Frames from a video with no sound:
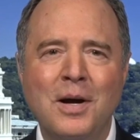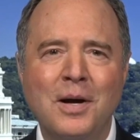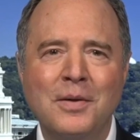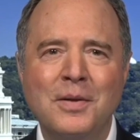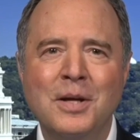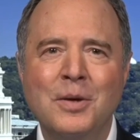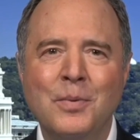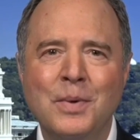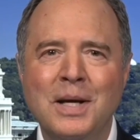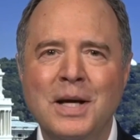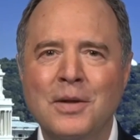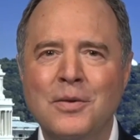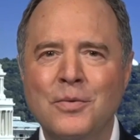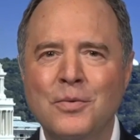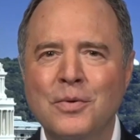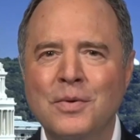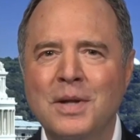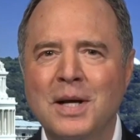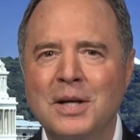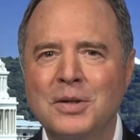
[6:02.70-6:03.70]
think we get
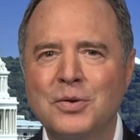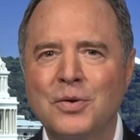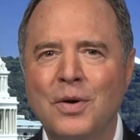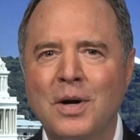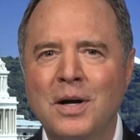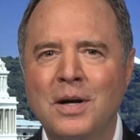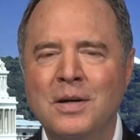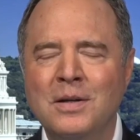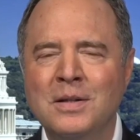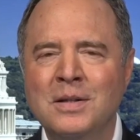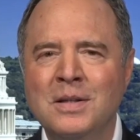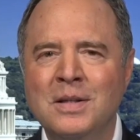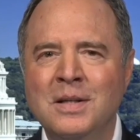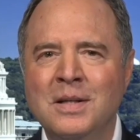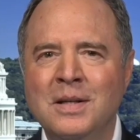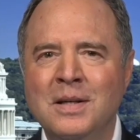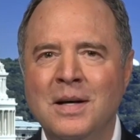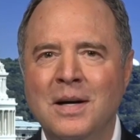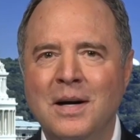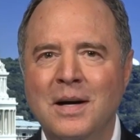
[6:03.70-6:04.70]
through that trial.
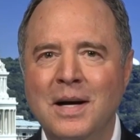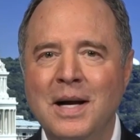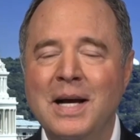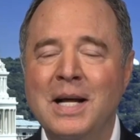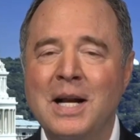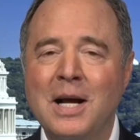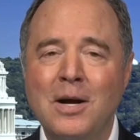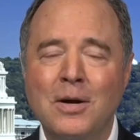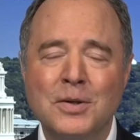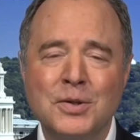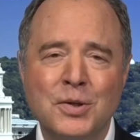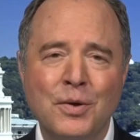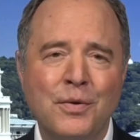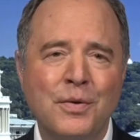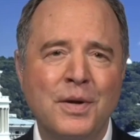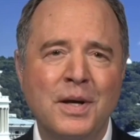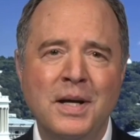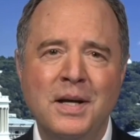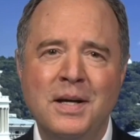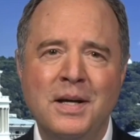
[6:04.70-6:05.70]
And I also
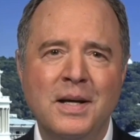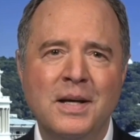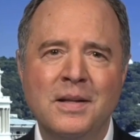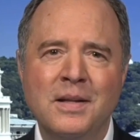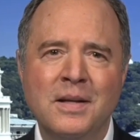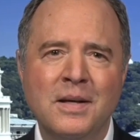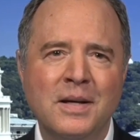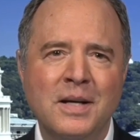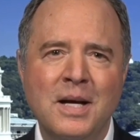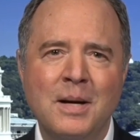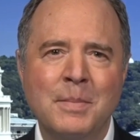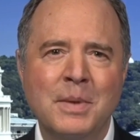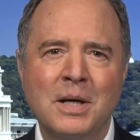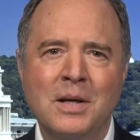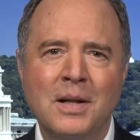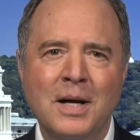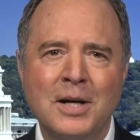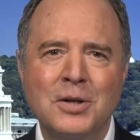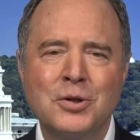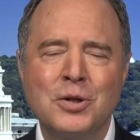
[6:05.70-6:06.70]
think in the coming
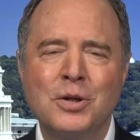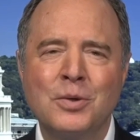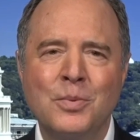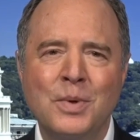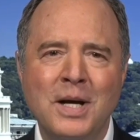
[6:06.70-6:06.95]
election,